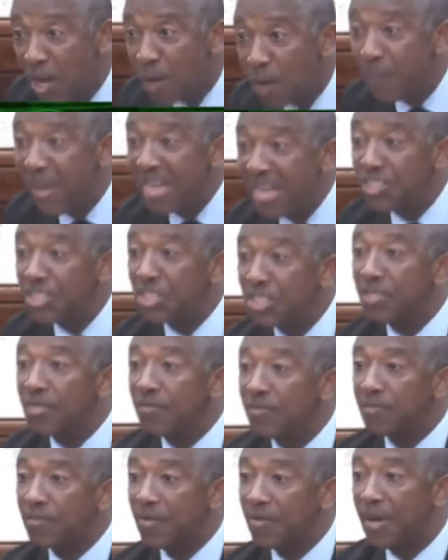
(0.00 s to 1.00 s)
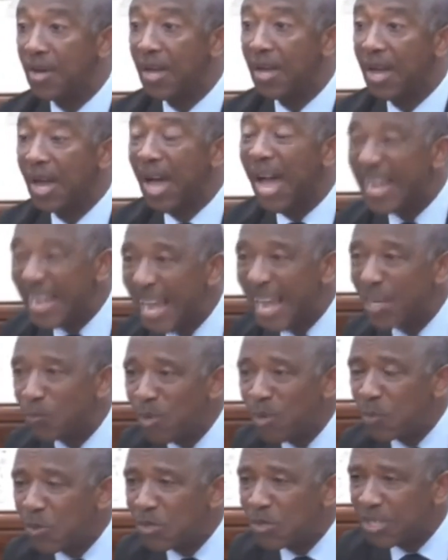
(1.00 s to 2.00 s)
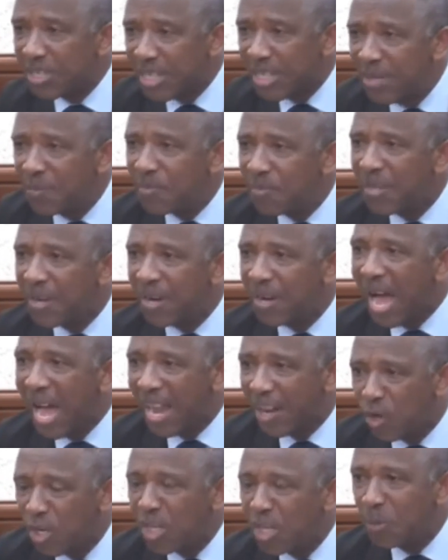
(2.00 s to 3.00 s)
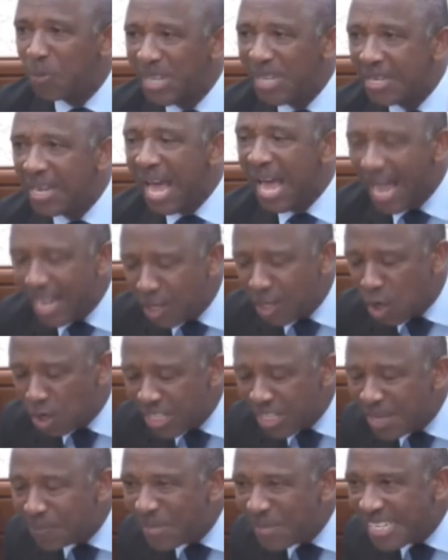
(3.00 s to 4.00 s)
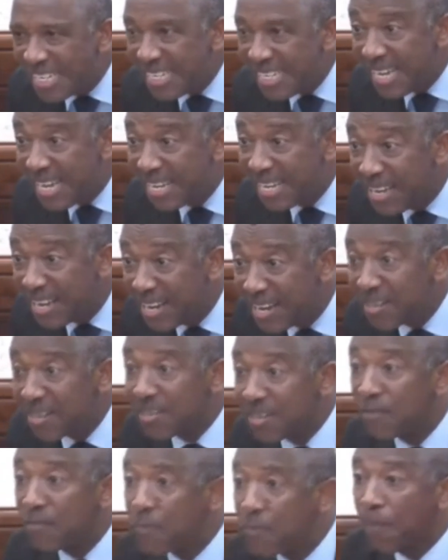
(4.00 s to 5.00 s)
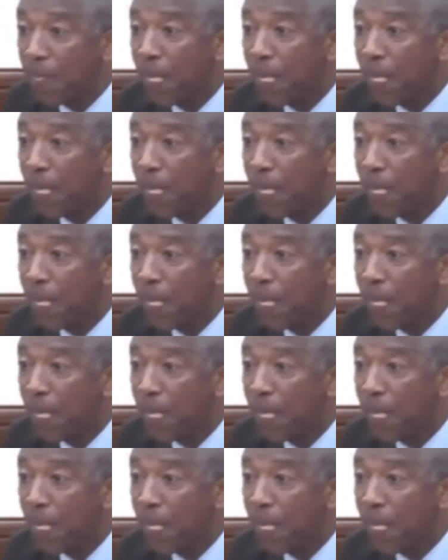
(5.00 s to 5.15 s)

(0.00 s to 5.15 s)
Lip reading: not mention. I like people to keep their anonymity in here.